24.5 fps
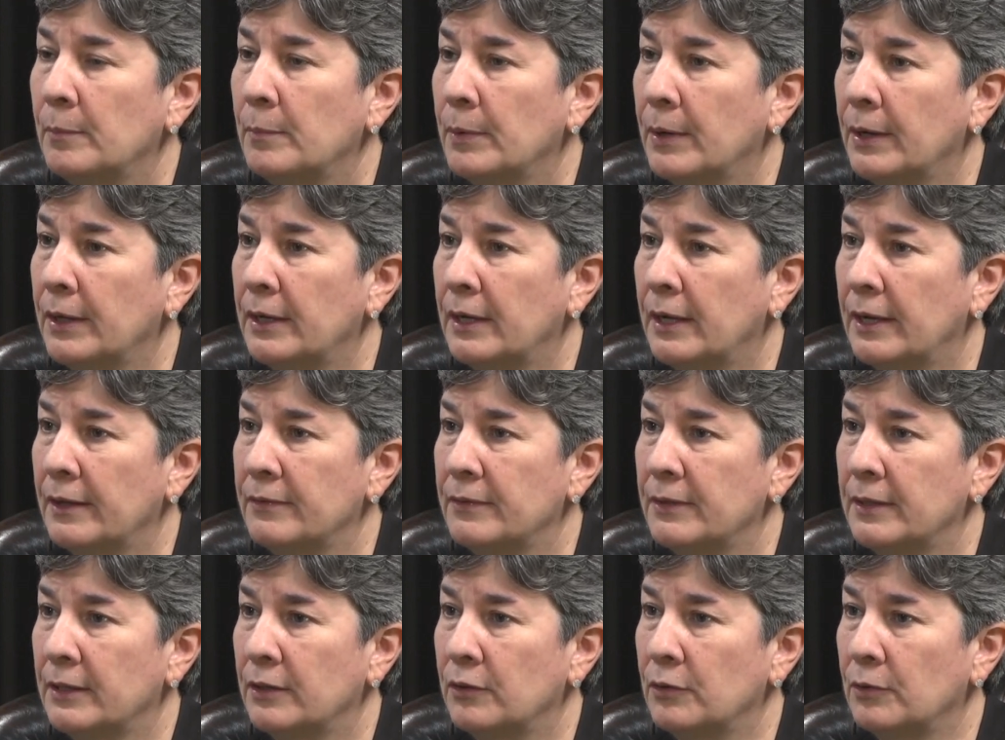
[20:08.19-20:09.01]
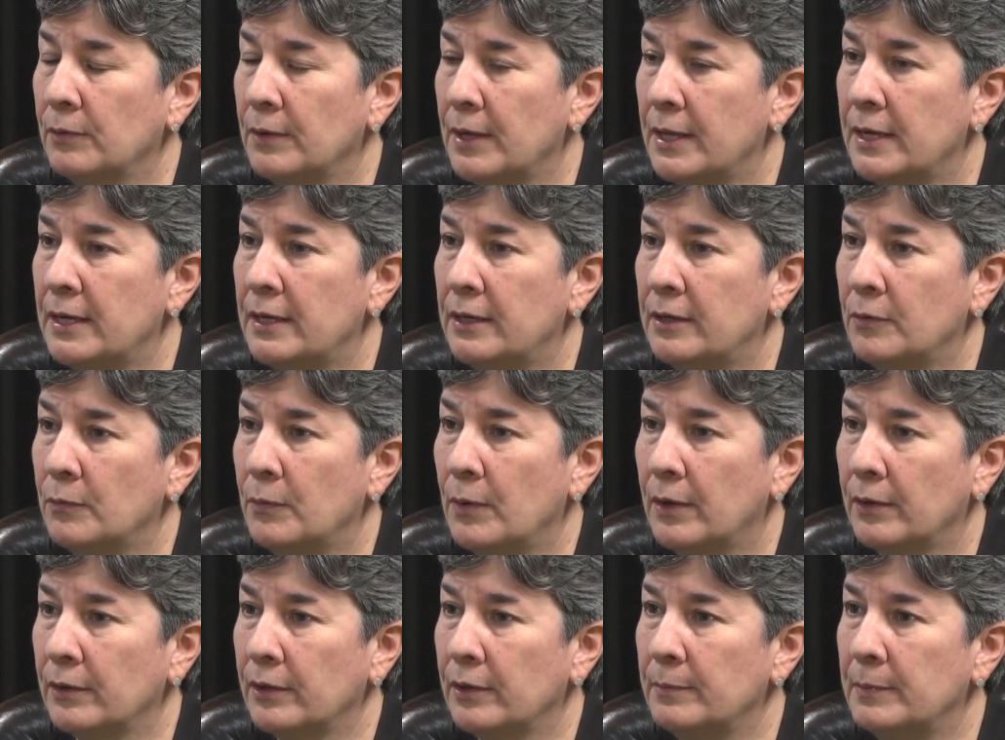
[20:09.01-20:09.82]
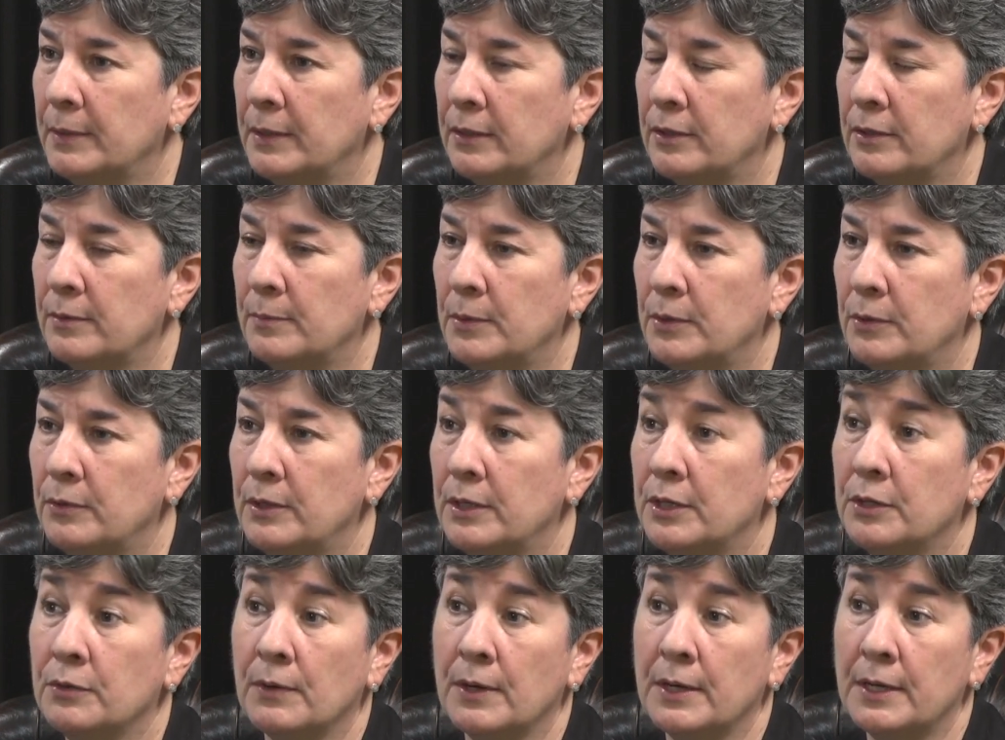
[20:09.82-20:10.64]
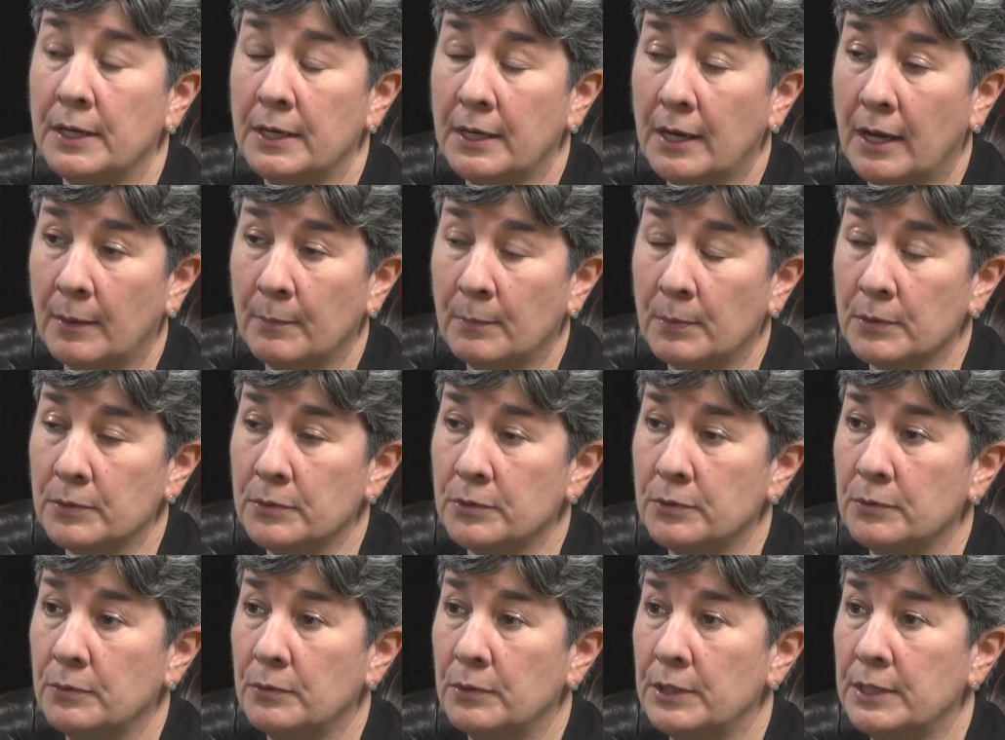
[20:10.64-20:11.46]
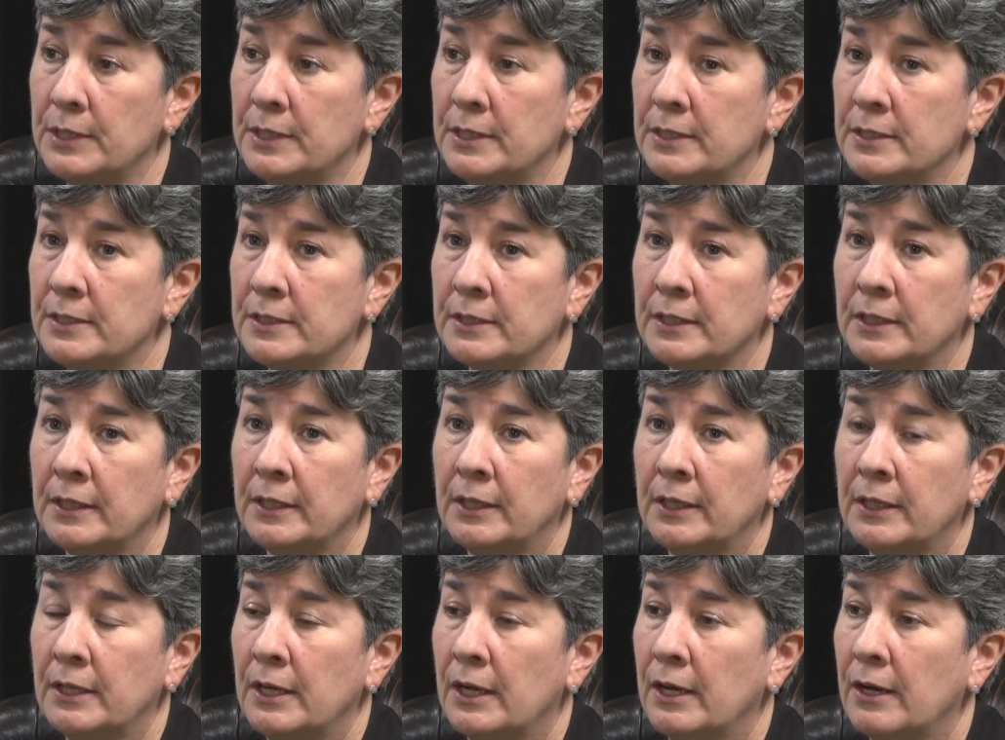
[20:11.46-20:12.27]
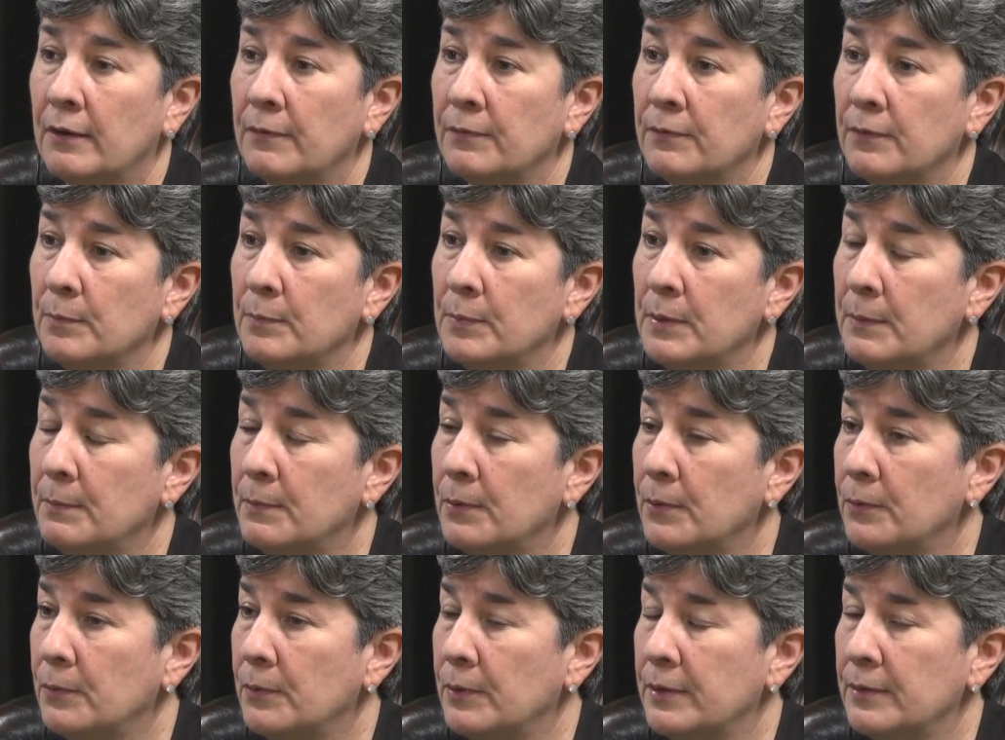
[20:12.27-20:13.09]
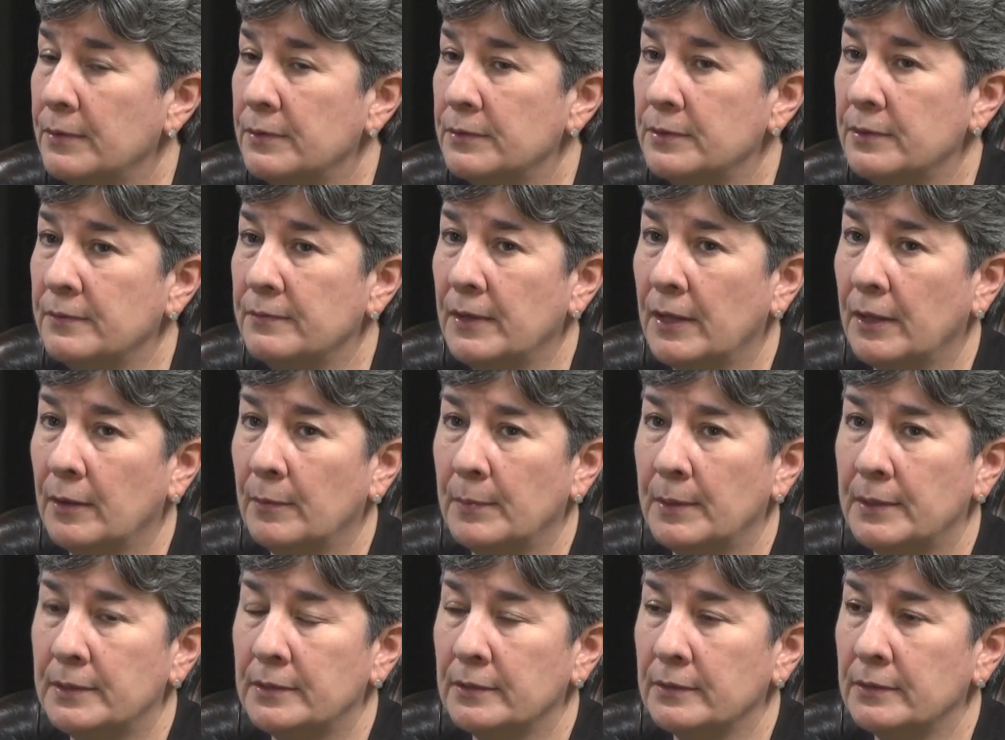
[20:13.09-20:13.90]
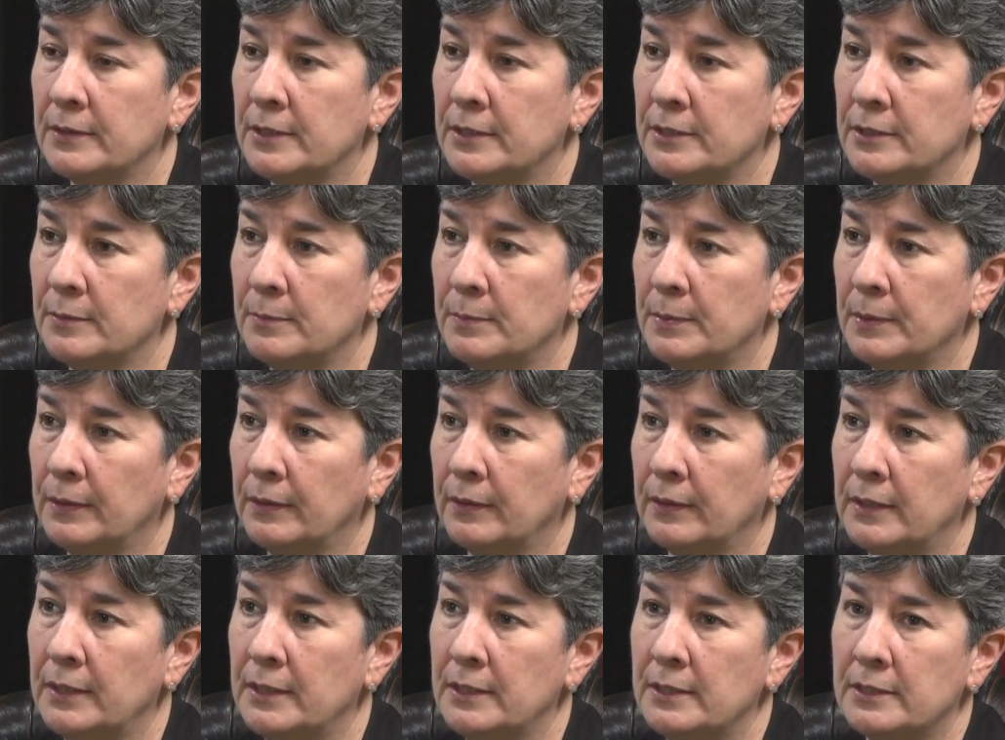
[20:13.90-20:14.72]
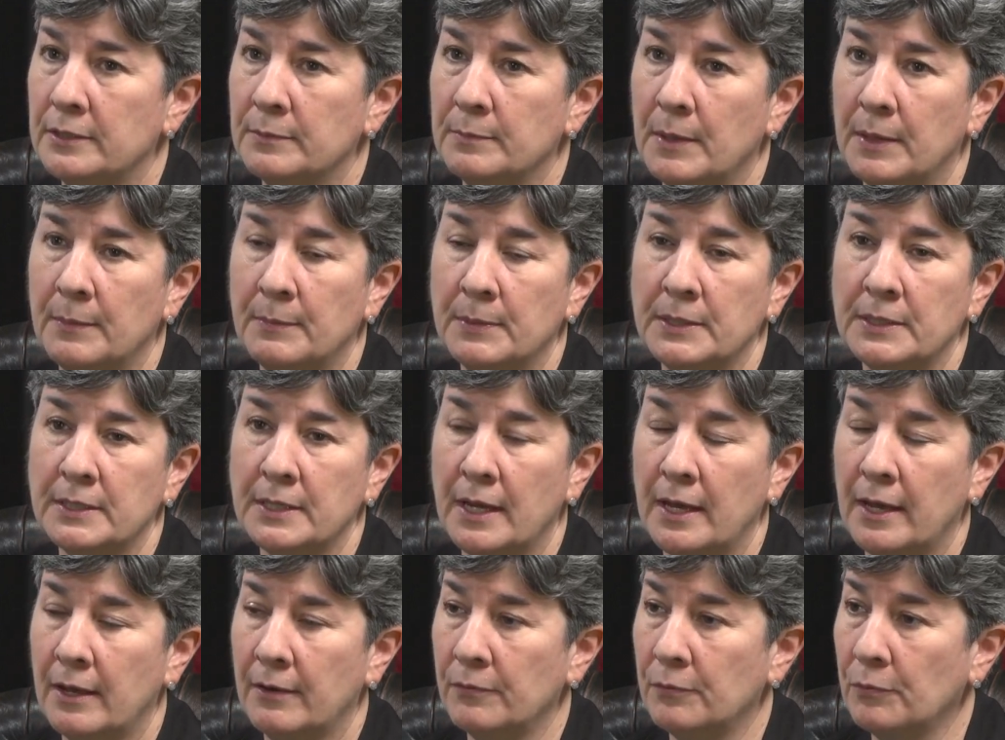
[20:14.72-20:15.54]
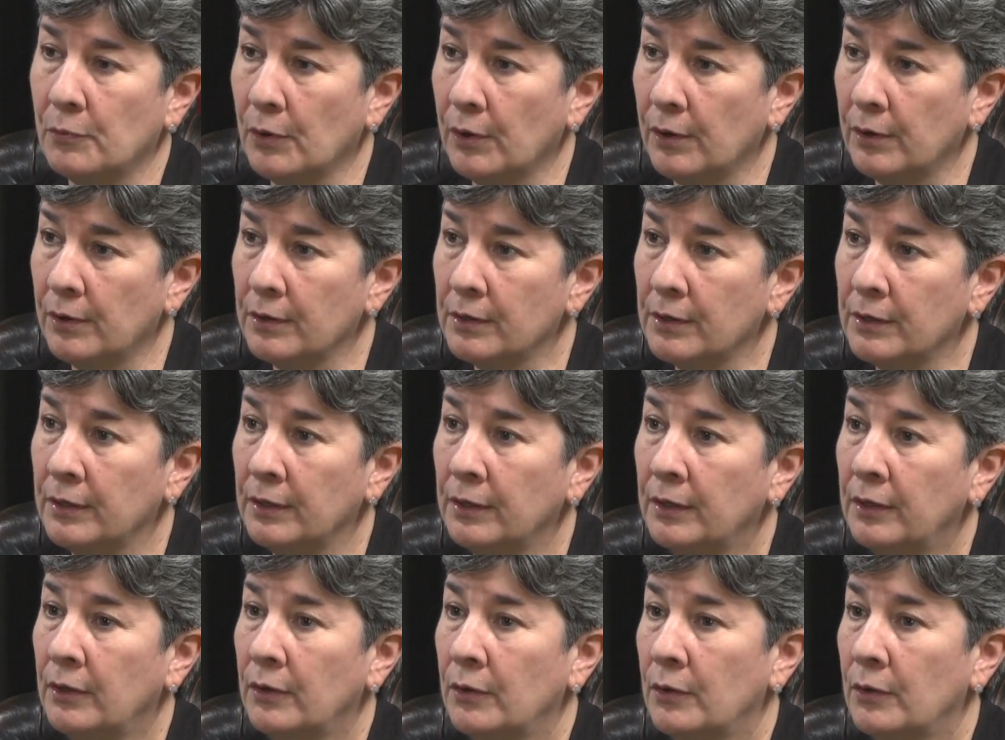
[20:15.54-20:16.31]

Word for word: but I think creating a welcoming community, creating opportunities uh, for people with developmental disabilities, maybe to have work